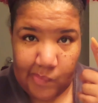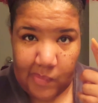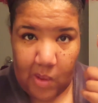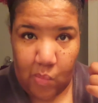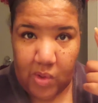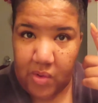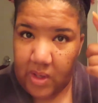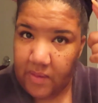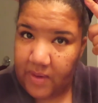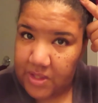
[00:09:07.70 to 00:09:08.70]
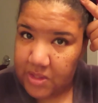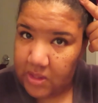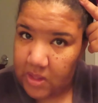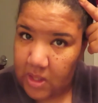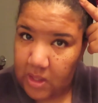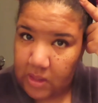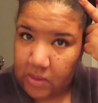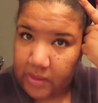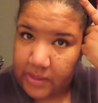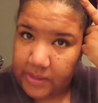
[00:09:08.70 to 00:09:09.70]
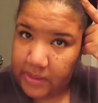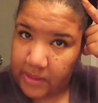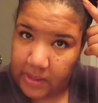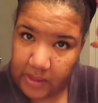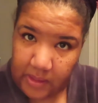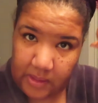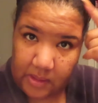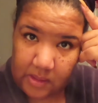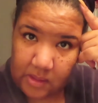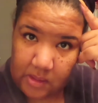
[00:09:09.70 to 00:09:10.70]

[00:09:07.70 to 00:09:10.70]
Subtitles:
I'm wondering if I should color it again